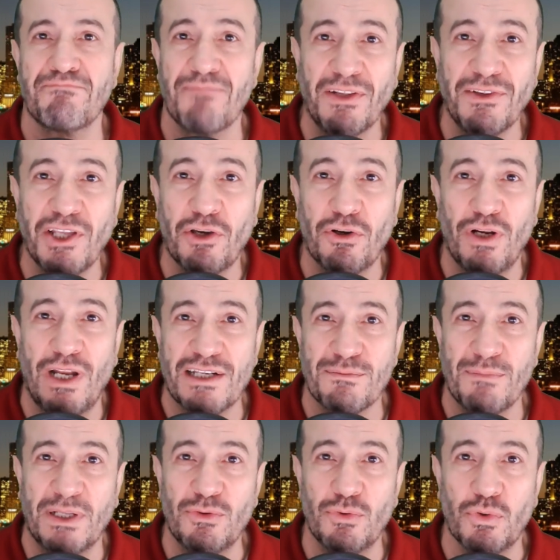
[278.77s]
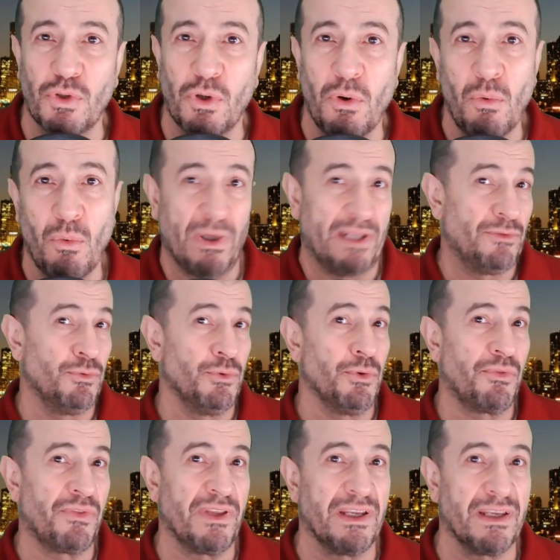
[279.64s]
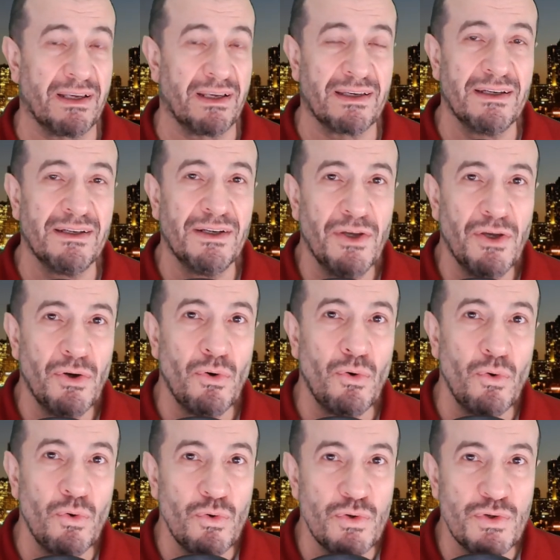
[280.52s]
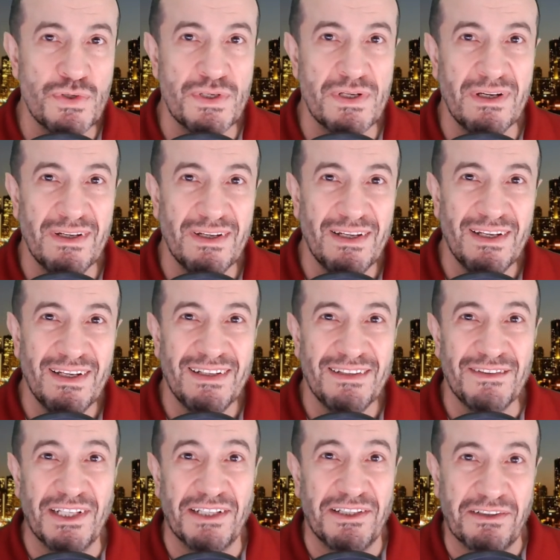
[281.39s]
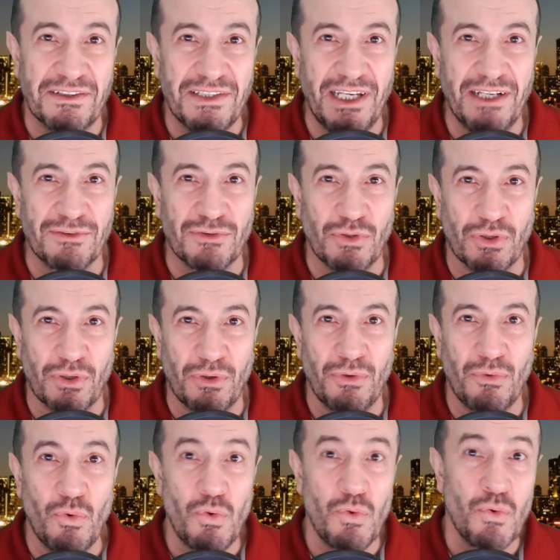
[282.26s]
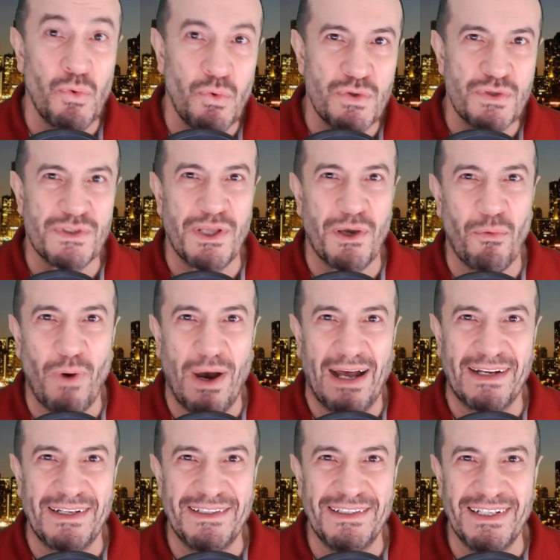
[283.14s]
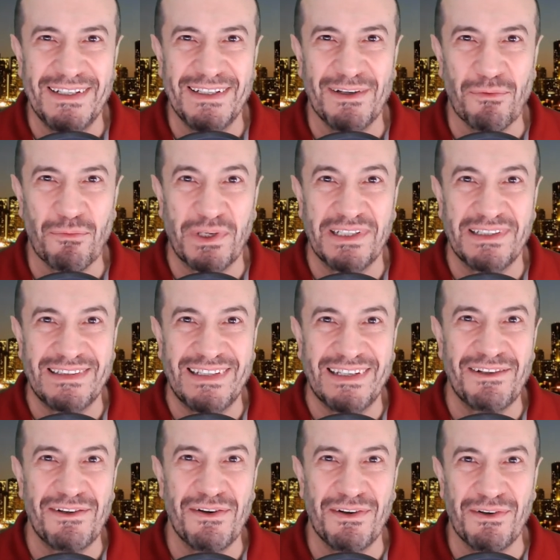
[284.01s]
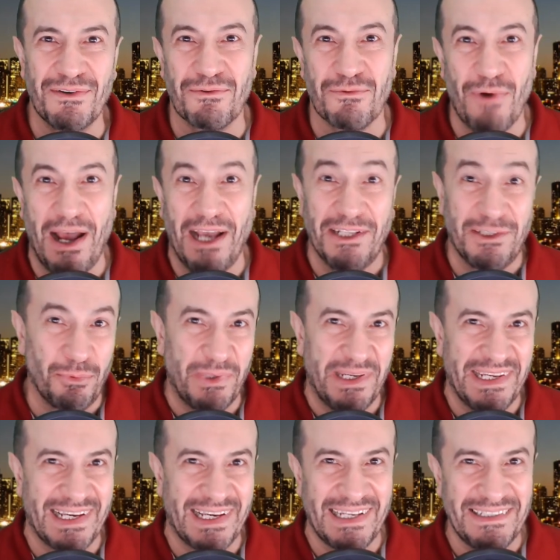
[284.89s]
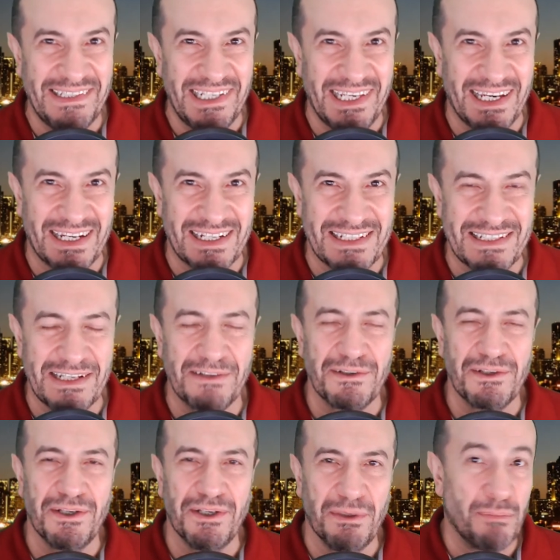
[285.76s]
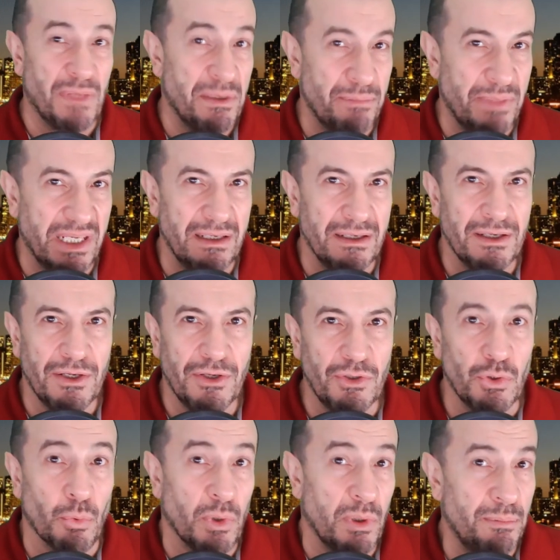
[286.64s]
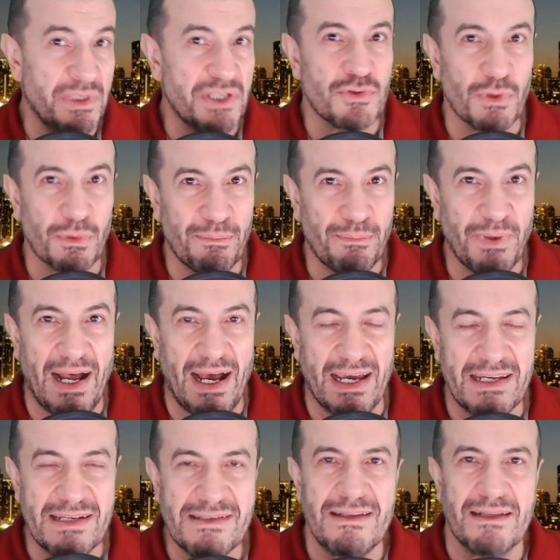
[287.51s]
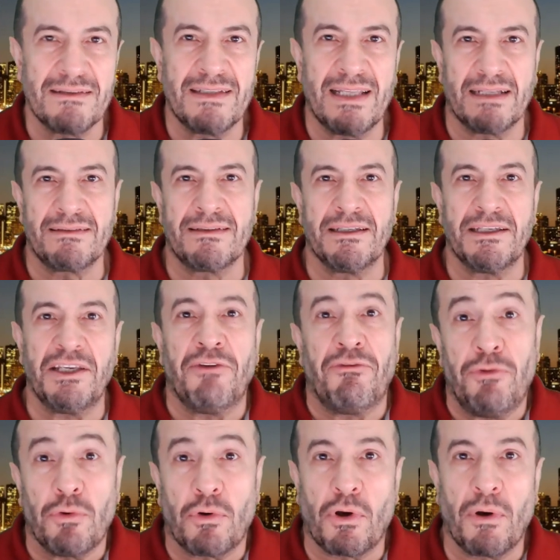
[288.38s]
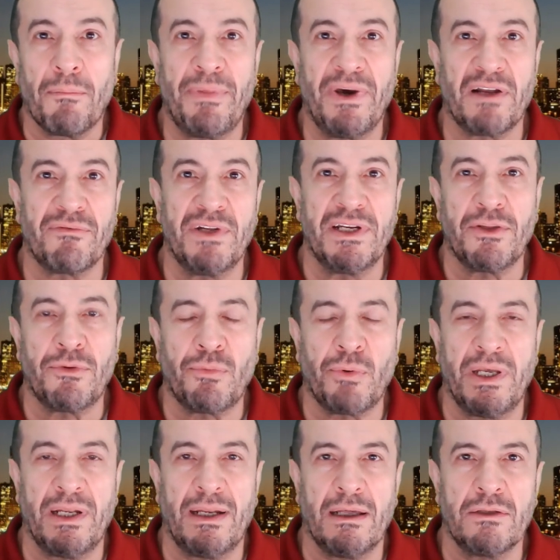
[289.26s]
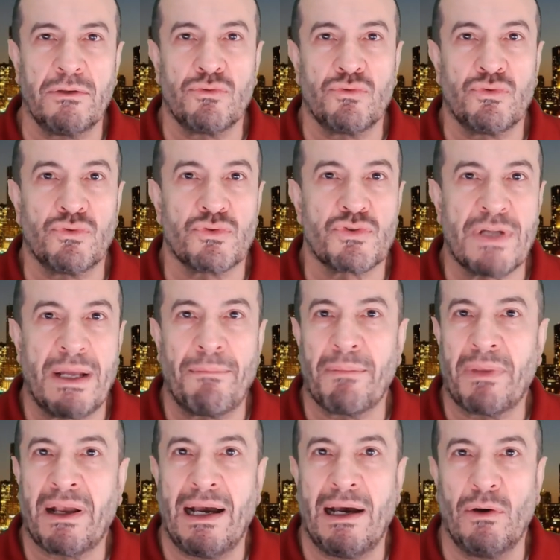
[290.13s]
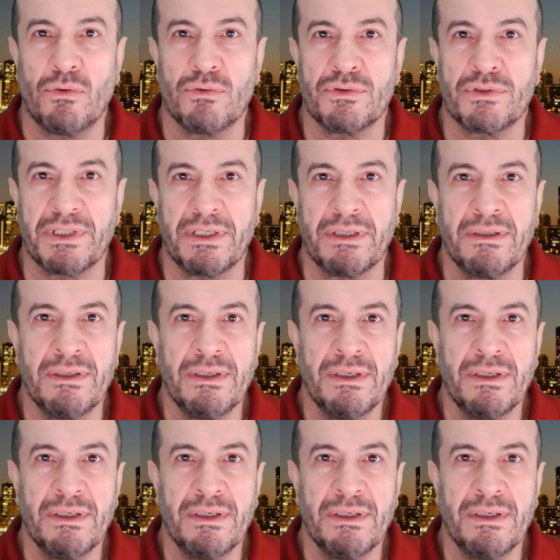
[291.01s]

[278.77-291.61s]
Nicolas Maduro, what do you think? Who's the dictator? Who's the one with right-wing ideas? Maybe you will be surprised that if you compare Venezuela to some country